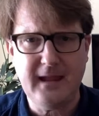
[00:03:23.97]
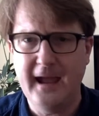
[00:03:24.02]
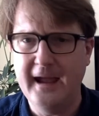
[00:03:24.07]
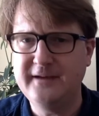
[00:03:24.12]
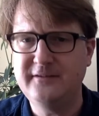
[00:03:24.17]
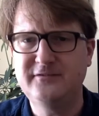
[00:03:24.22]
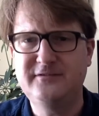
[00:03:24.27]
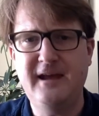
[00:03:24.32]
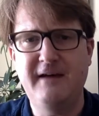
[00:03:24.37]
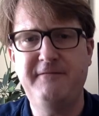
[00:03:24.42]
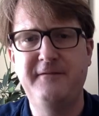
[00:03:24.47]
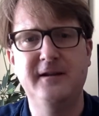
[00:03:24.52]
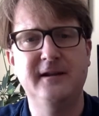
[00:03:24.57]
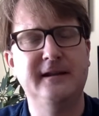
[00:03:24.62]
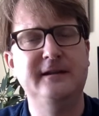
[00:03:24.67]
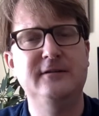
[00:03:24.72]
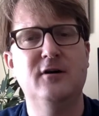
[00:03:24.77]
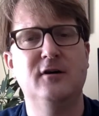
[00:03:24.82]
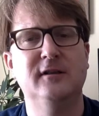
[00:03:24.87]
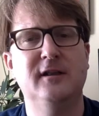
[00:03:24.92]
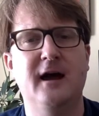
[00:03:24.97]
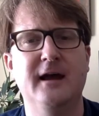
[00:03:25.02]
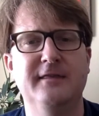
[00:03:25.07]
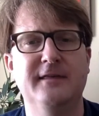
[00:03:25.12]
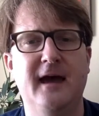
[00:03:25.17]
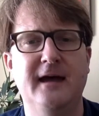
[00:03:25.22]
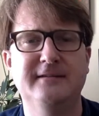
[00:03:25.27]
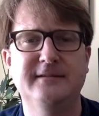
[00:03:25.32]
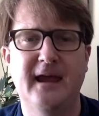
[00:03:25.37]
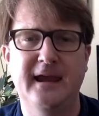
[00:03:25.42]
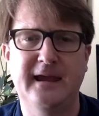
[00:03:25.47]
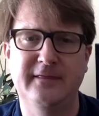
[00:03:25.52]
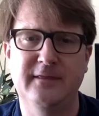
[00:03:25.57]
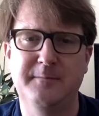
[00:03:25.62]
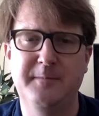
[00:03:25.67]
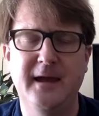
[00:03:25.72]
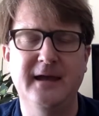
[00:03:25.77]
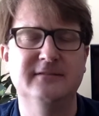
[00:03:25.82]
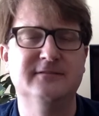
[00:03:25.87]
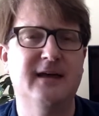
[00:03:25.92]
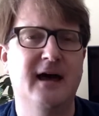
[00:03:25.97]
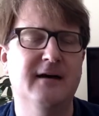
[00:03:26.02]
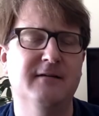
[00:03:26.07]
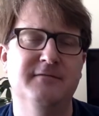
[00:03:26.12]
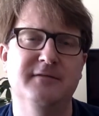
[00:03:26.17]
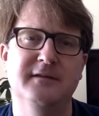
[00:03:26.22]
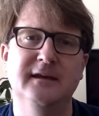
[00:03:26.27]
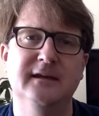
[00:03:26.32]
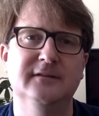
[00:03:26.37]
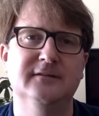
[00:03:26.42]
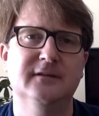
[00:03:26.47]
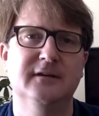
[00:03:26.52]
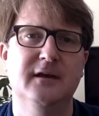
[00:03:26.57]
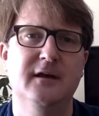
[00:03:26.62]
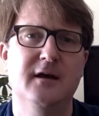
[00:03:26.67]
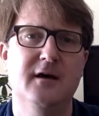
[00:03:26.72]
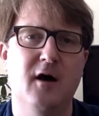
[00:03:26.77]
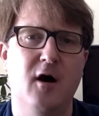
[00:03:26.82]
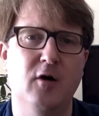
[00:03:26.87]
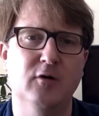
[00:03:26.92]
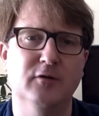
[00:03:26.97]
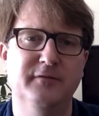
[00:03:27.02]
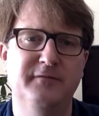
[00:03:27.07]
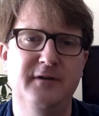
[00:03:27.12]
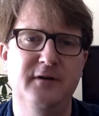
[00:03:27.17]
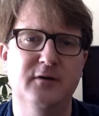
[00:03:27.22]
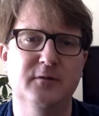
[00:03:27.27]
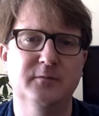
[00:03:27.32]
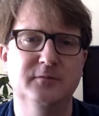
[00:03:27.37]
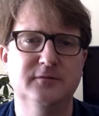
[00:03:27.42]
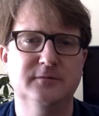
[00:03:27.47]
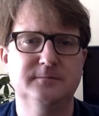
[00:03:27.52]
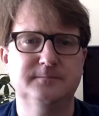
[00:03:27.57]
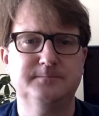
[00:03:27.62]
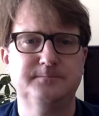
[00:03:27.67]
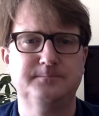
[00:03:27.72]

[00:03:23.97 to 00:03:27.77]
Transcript: It's definitely not like they're taking the piss out of these old films.